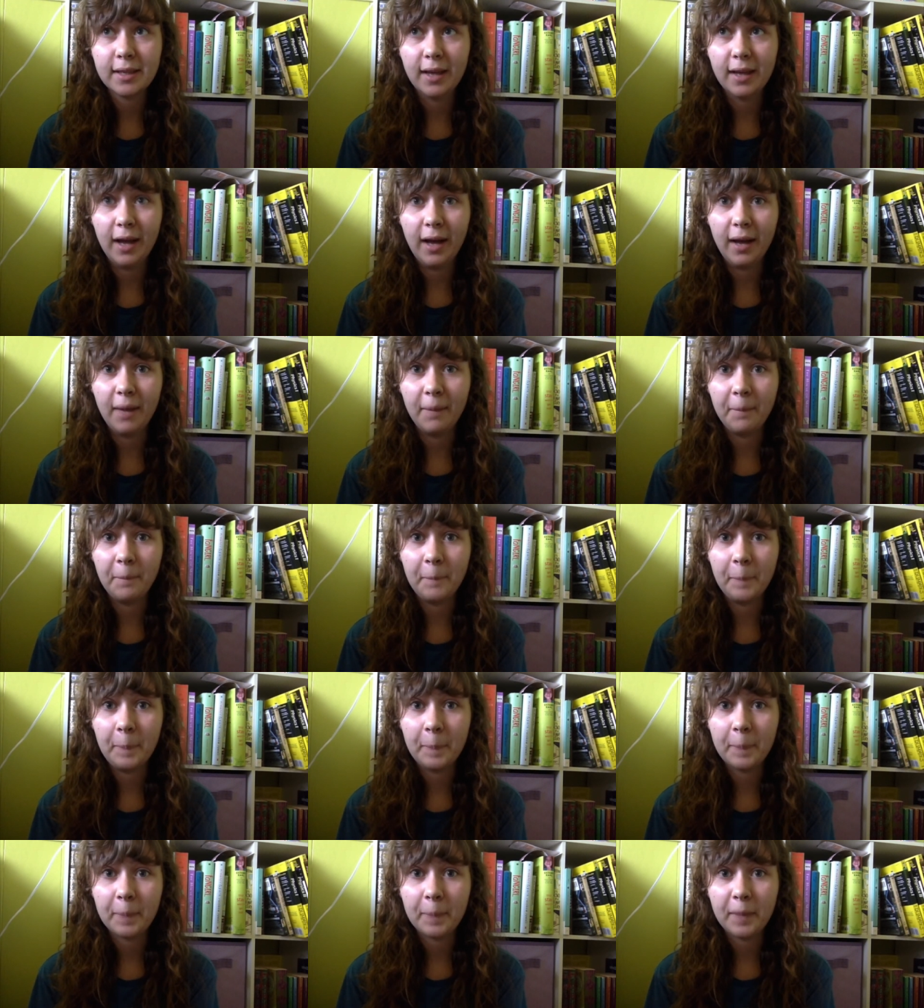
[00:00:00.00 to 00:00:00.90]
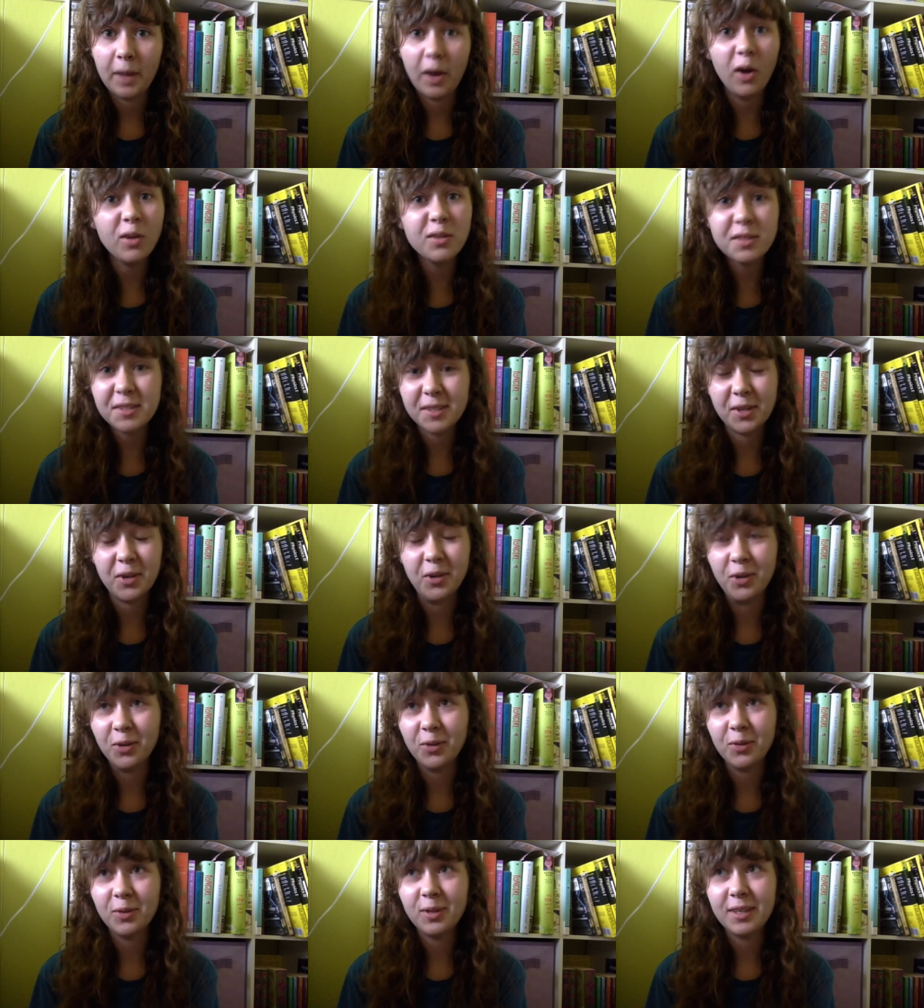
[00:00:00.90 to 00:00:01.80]
Um,
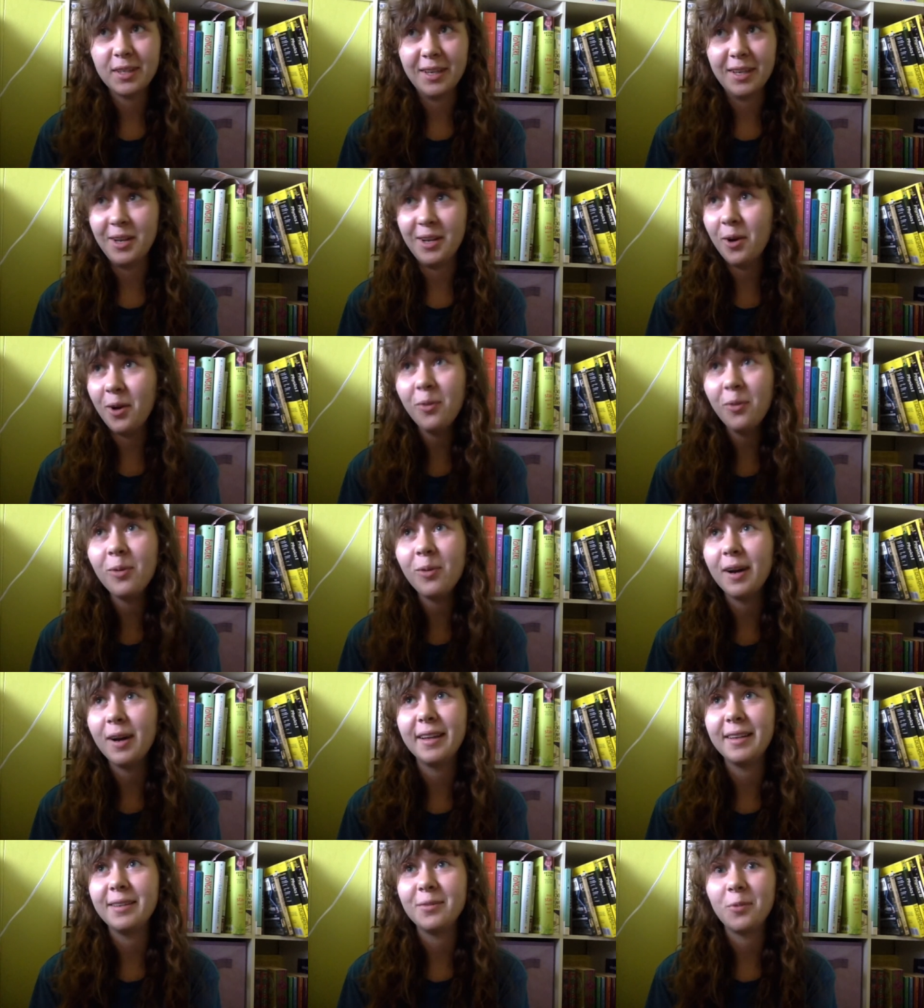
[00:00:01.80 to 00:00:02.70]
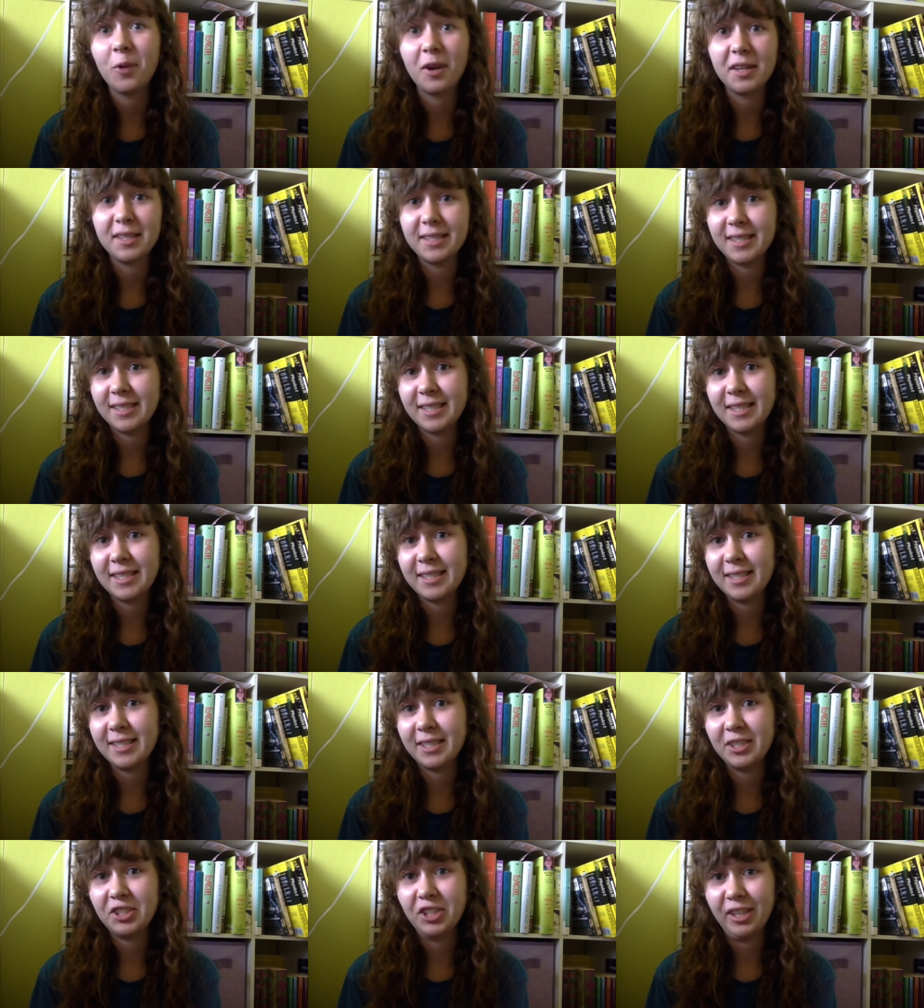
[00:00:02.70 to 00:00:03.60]
also, no one wants to
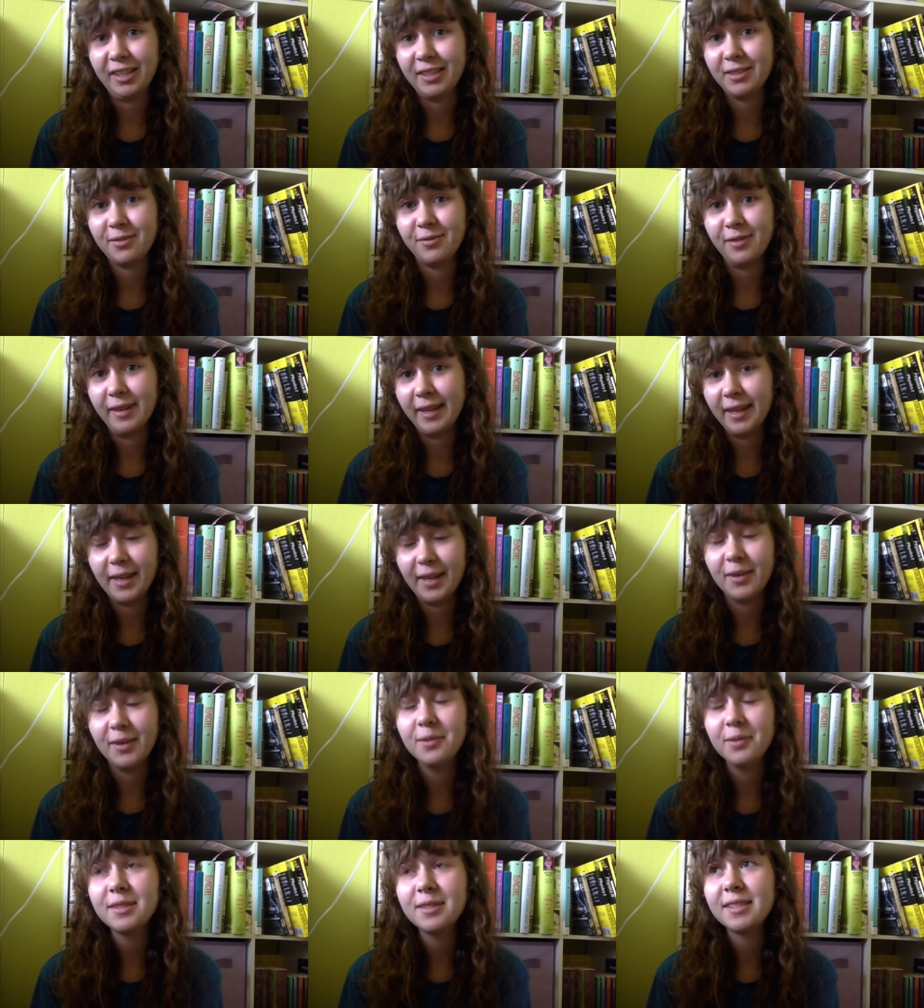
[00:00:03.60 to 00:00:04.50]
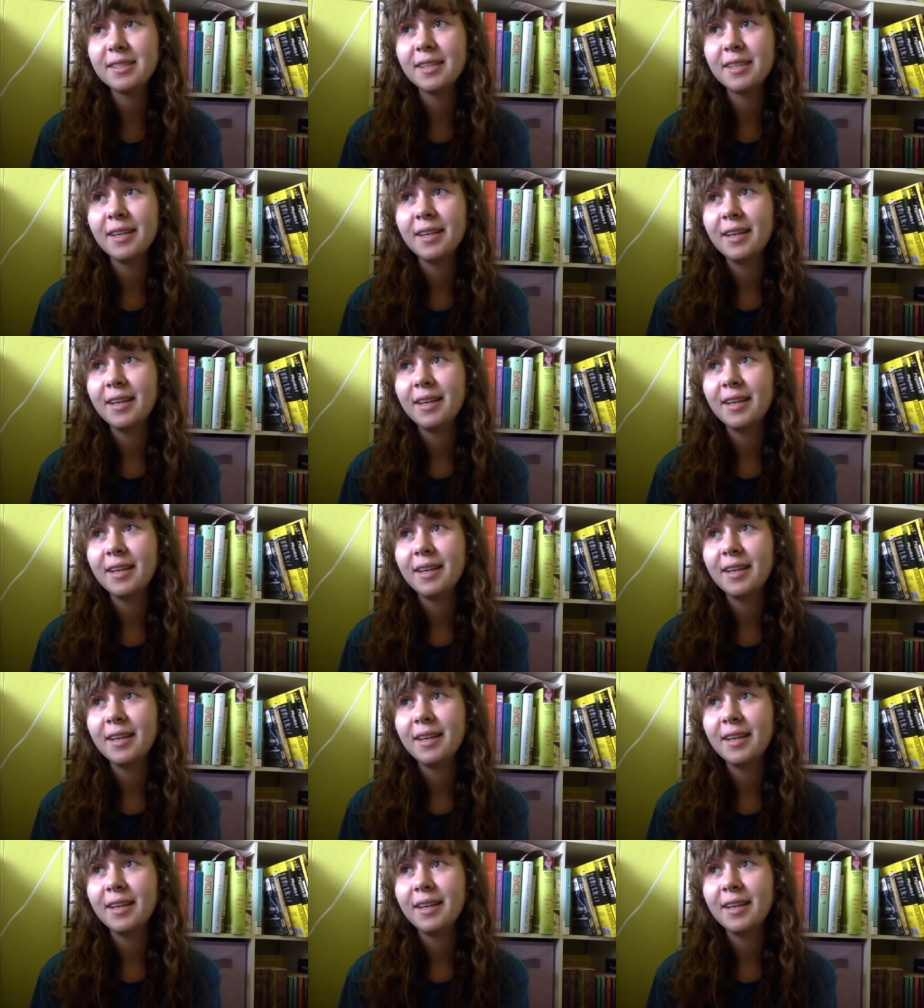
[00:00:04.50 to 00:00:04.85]
suggest videos.